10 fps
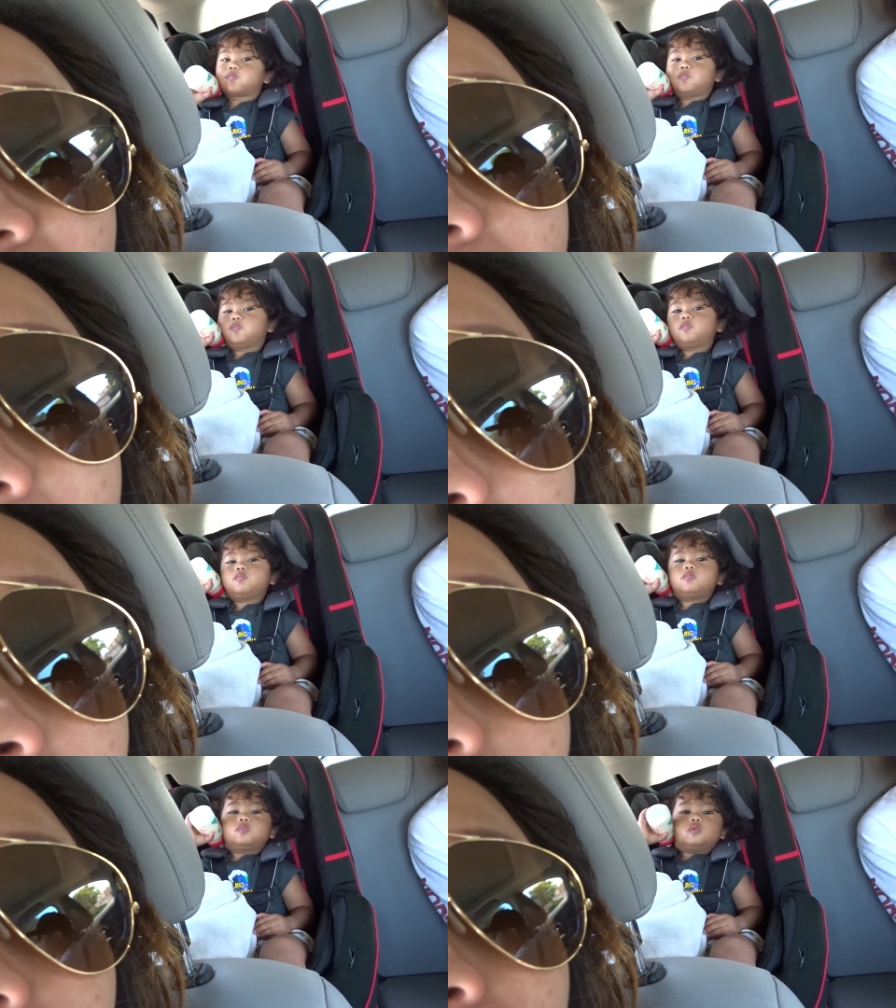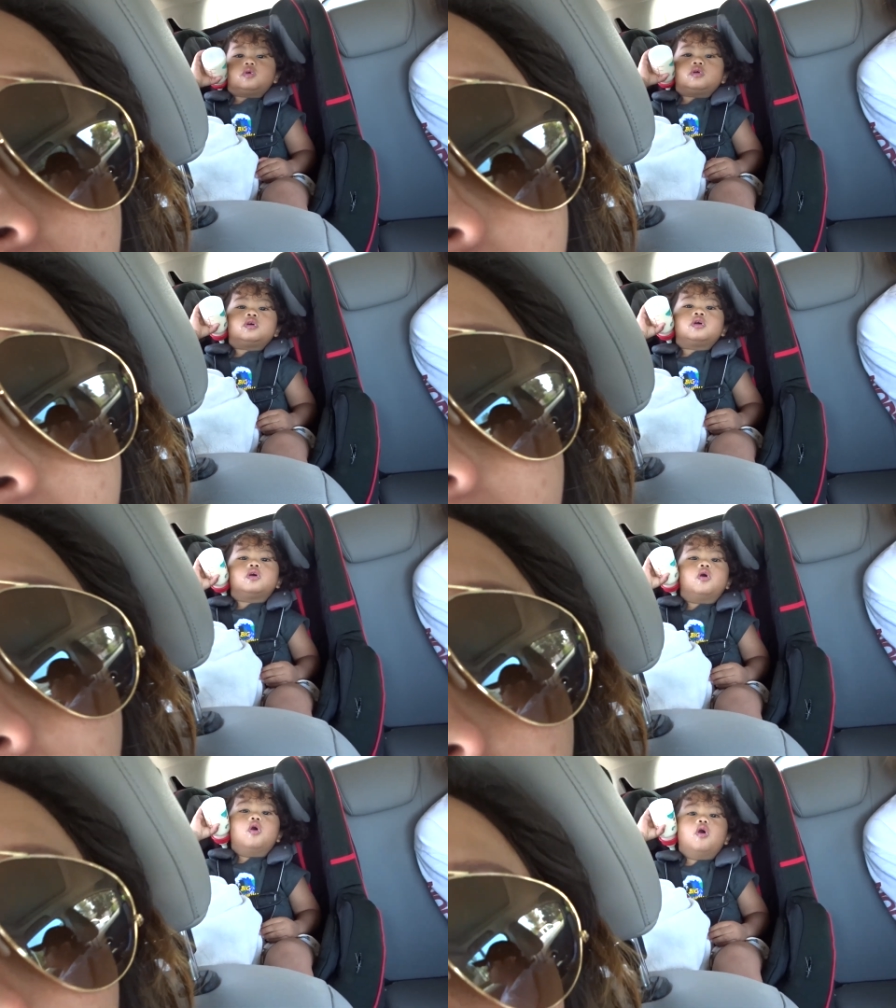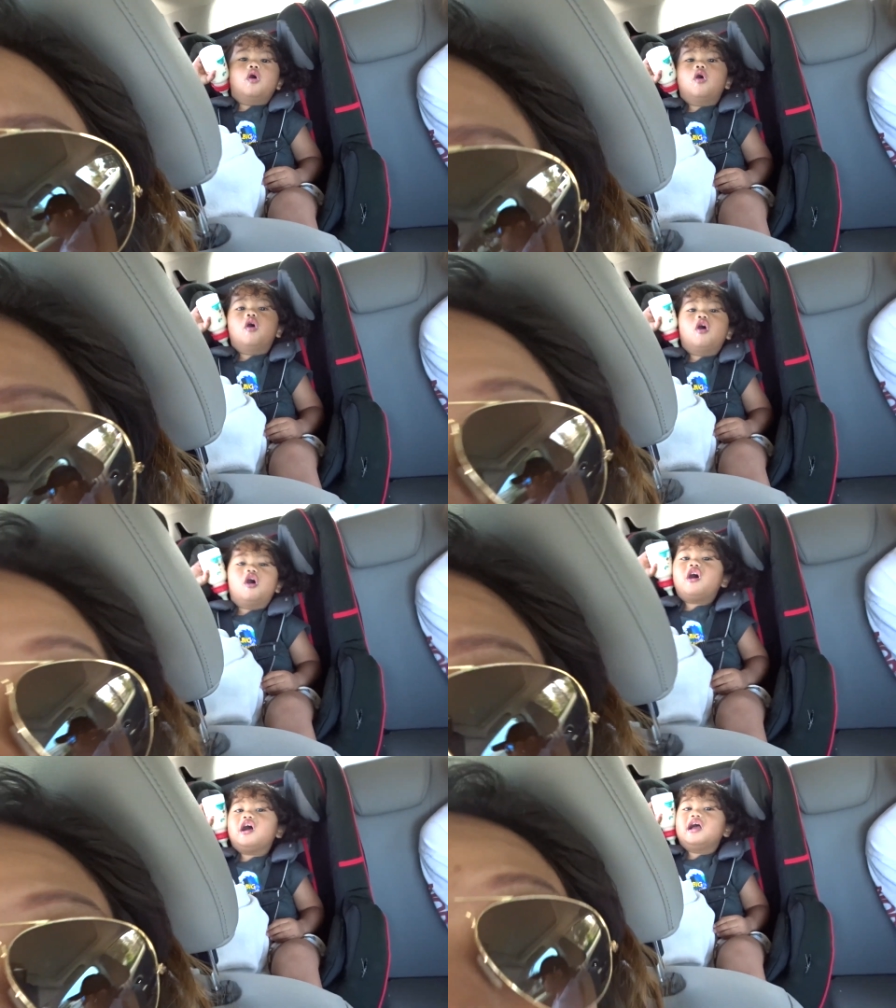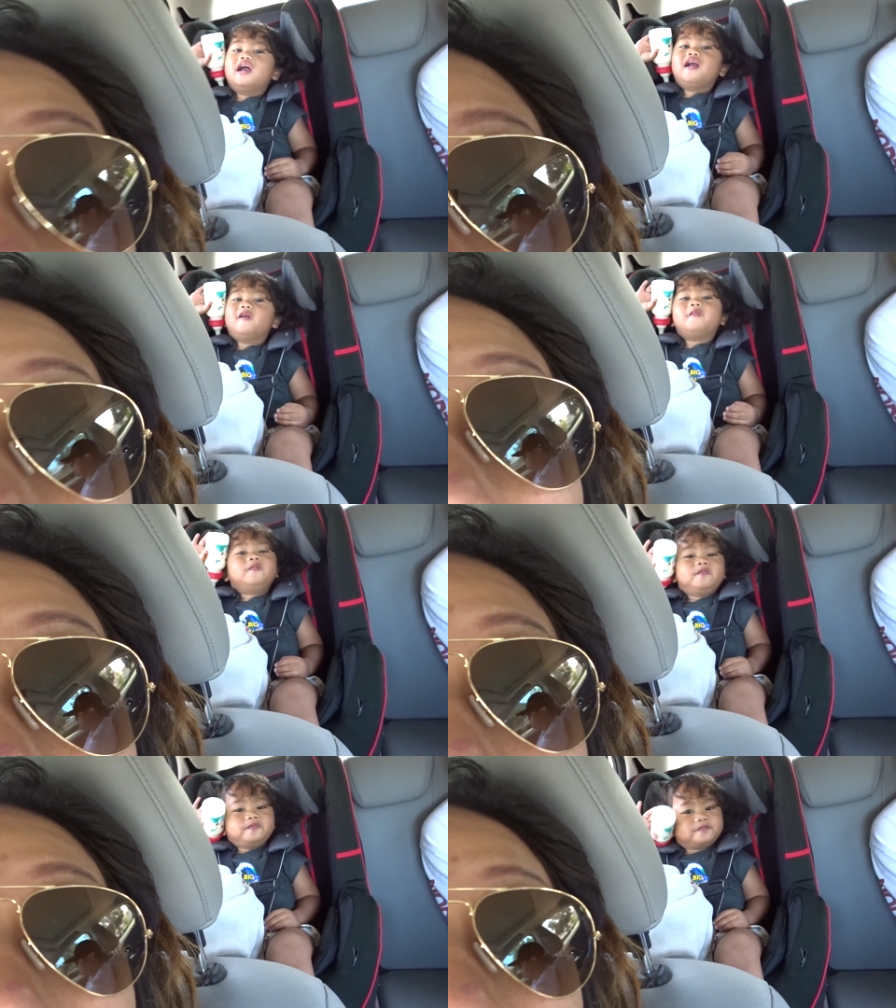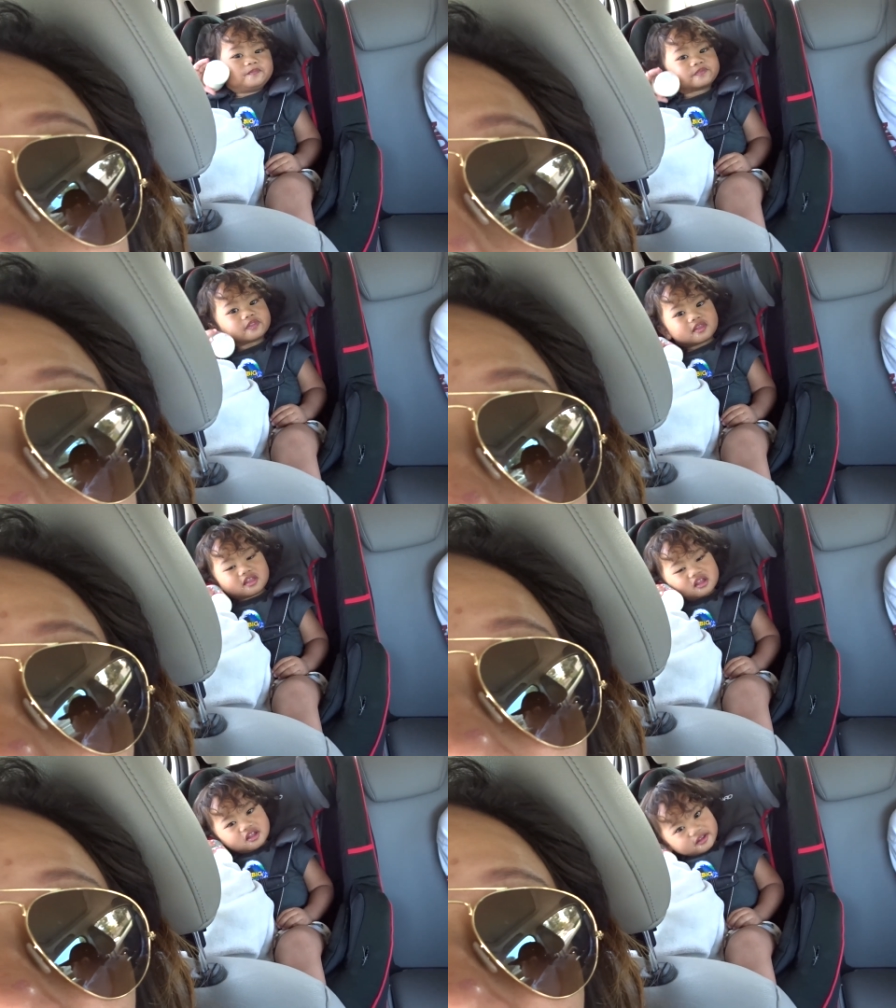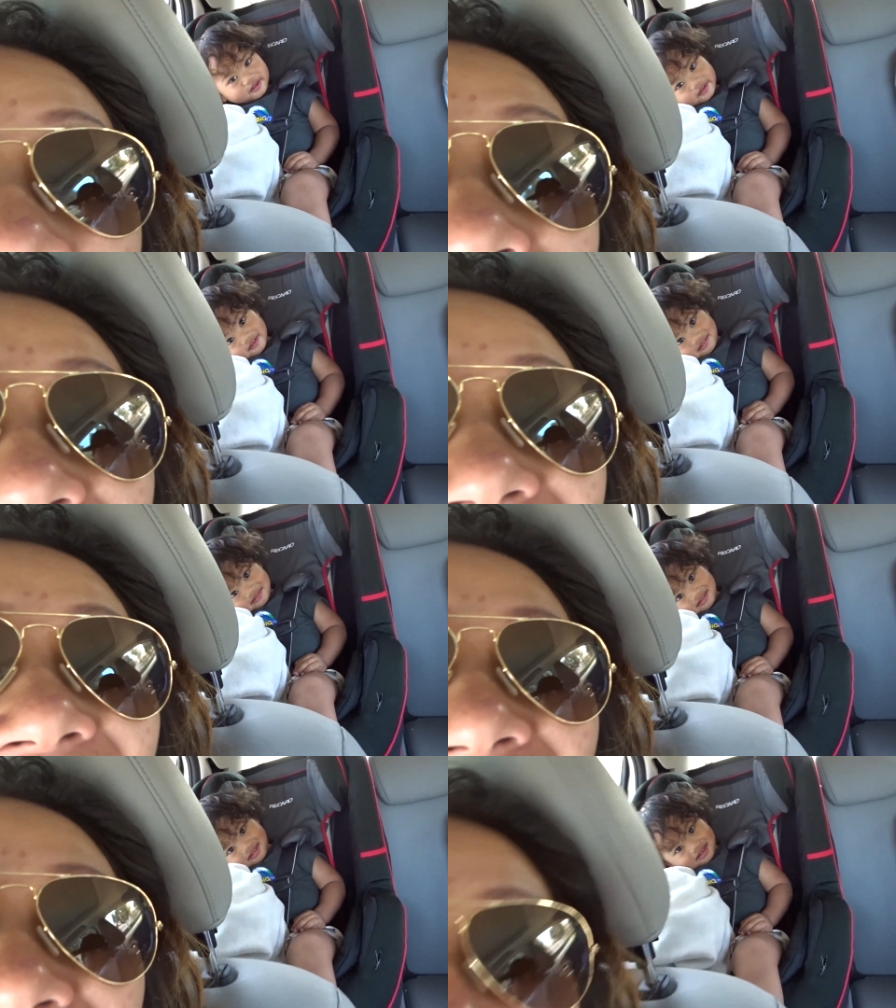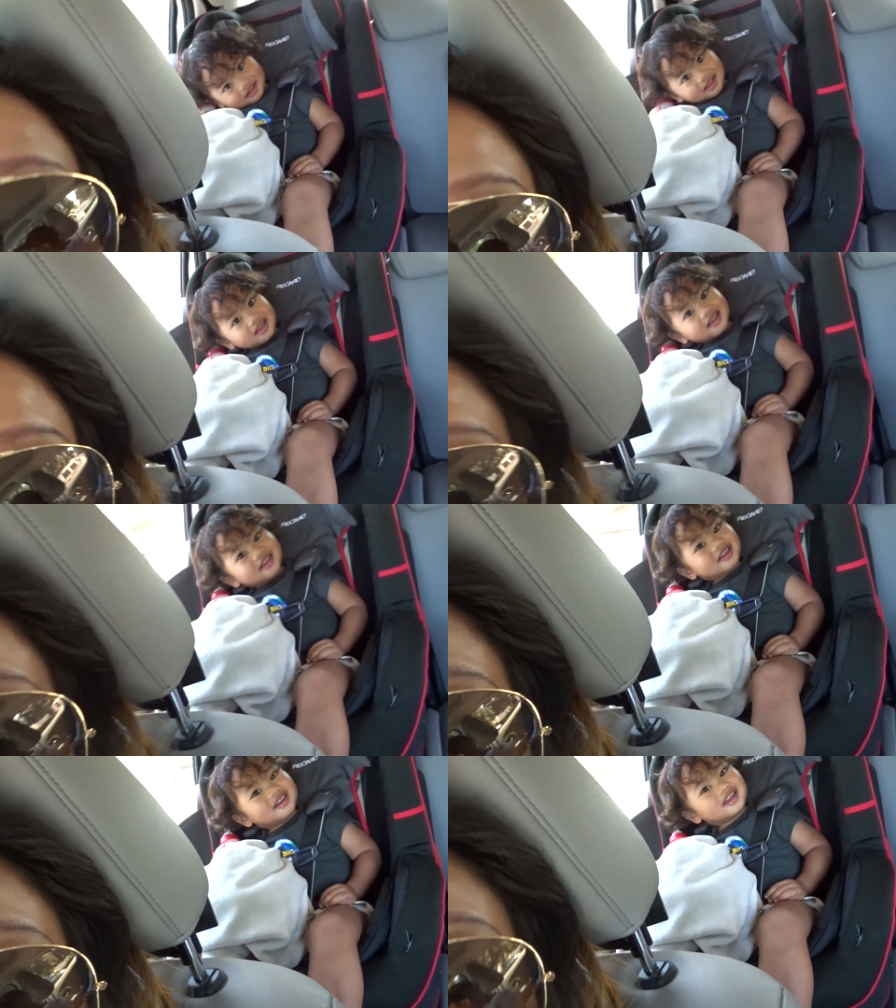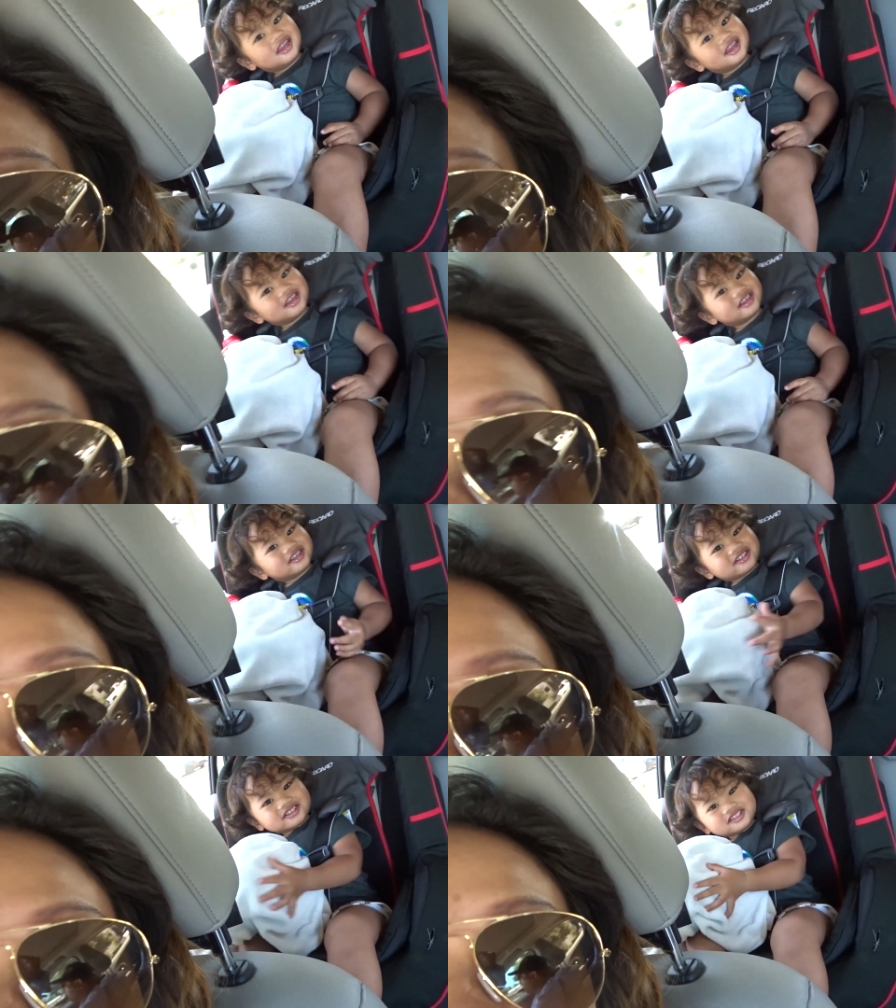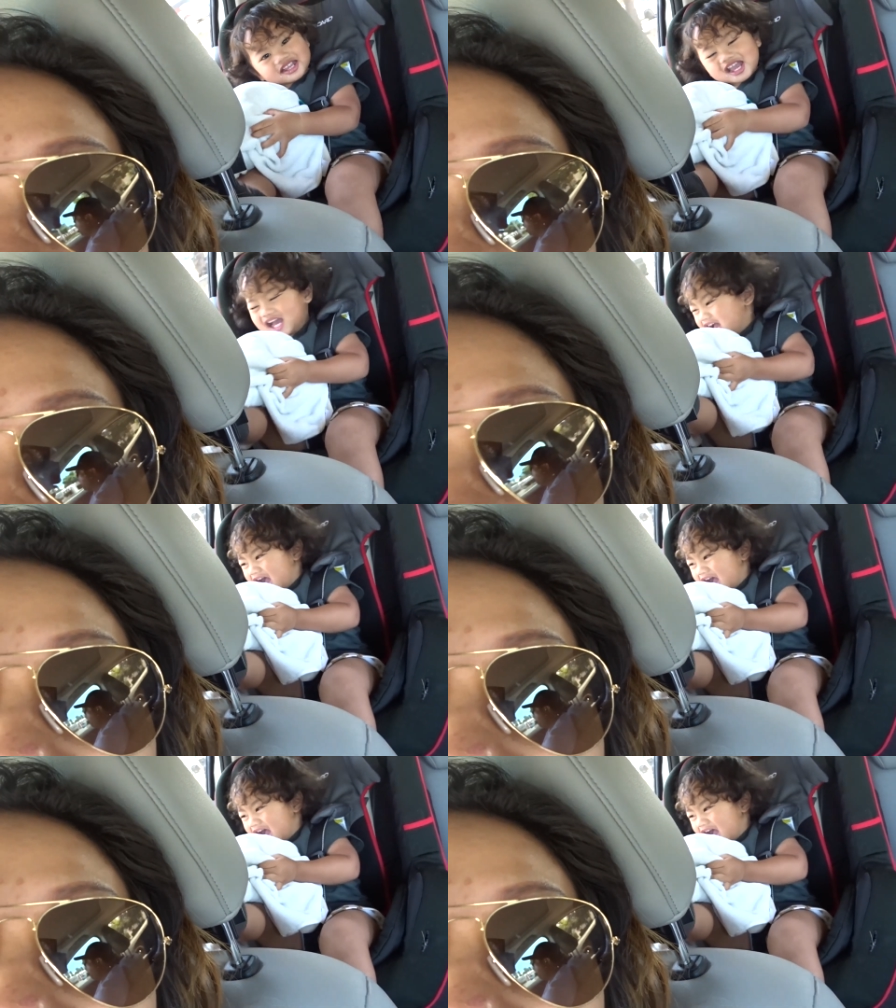What's that? doesn't make it better It just makes it more expensive. Aww, you're so sweet.